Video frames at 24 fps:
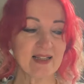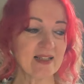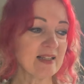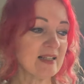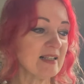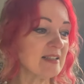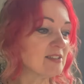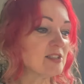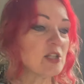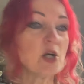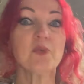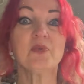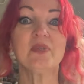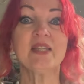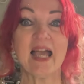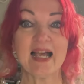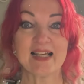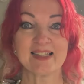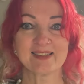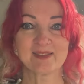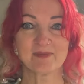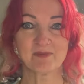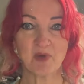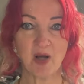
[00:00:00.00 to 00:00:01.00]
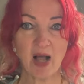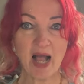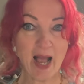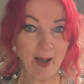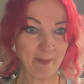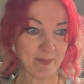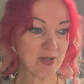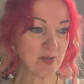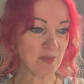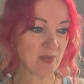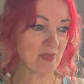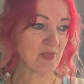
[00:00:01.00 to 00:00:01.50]
So yes,
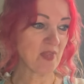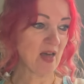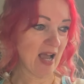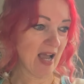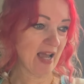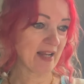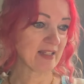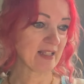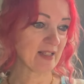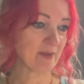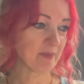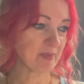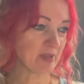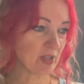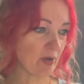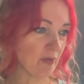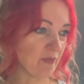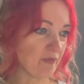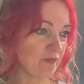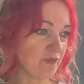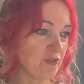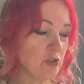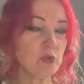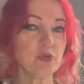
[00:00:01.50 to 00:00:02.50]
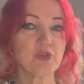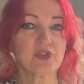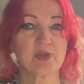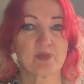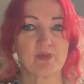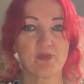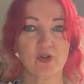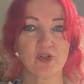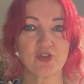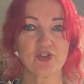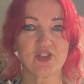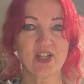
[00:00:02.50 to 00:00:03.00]
happy with that, and that'll be a future
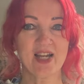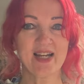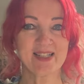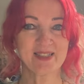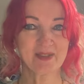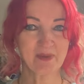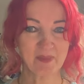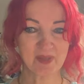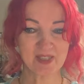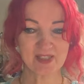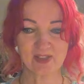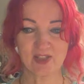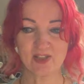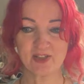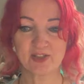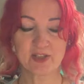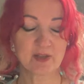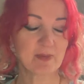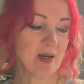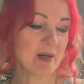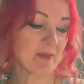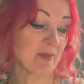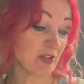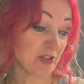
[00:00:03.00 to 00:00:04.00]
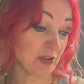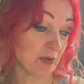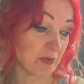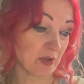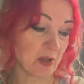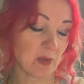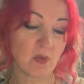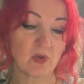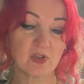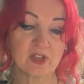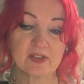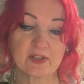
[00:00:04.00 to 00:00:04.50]
project I'm excited about. Don't know
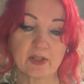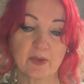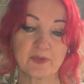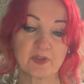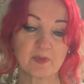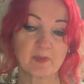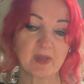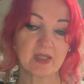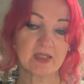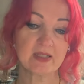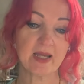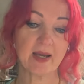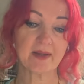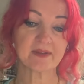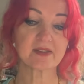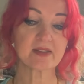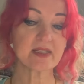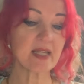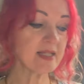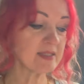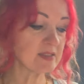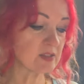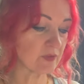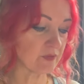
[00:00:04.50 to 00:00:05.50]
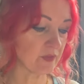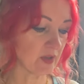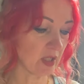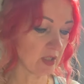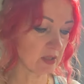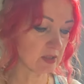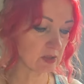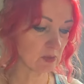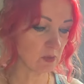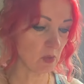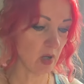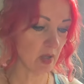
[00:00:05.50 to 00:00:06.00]
what it's going to be yet. So there's the
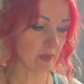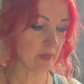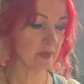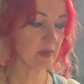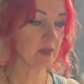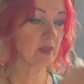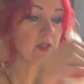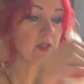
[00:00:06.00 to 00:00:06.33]
first one.